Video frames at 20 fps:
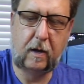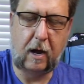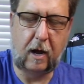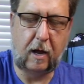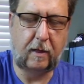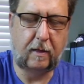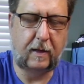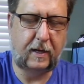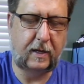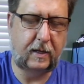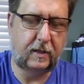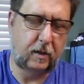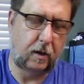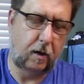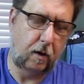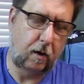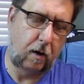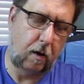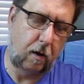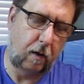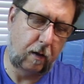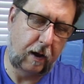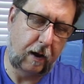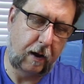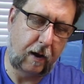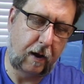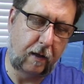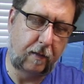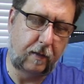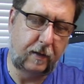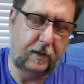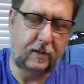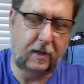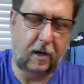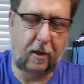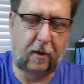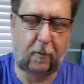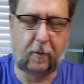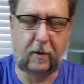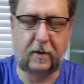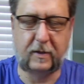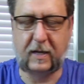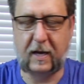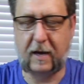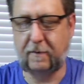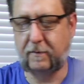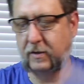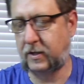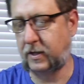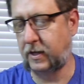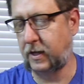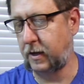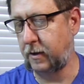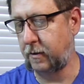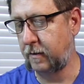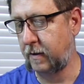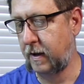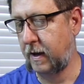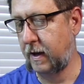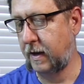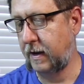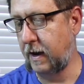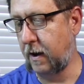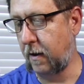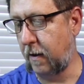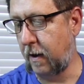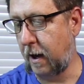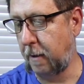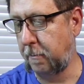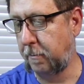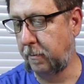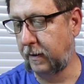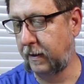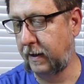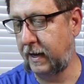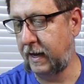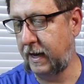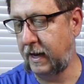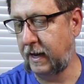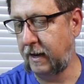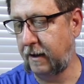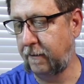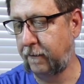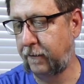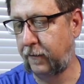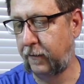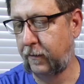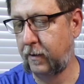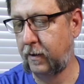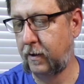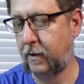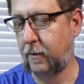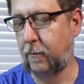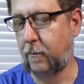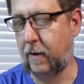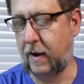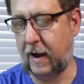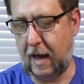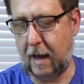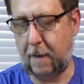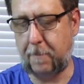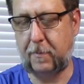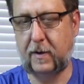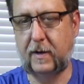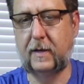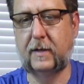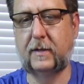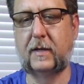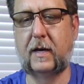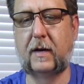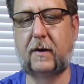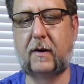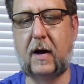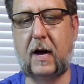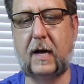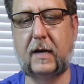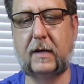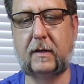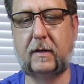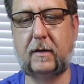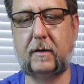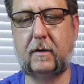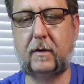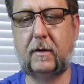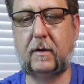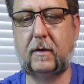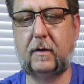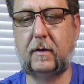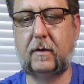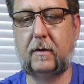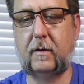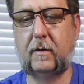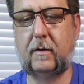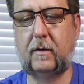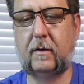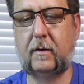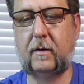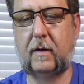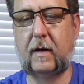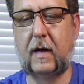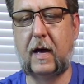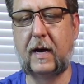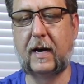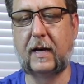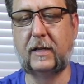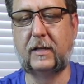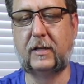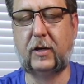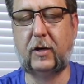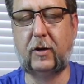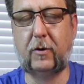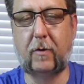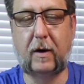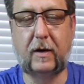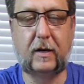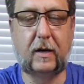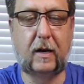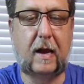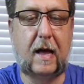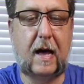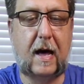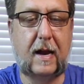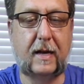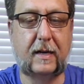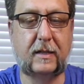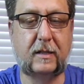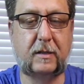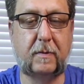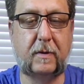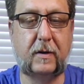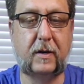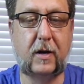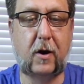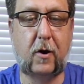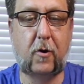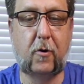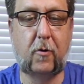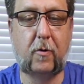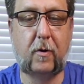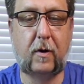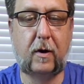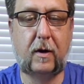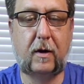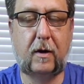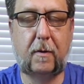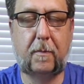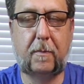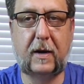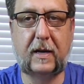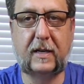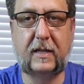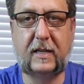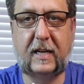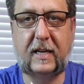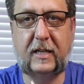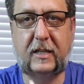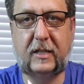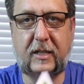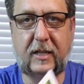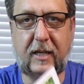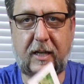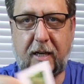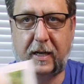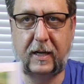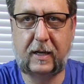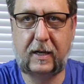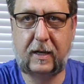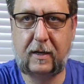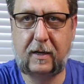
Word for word: And these all and these other ones have two. Now, I believe what happened is I got I got two undulatas, but no patici.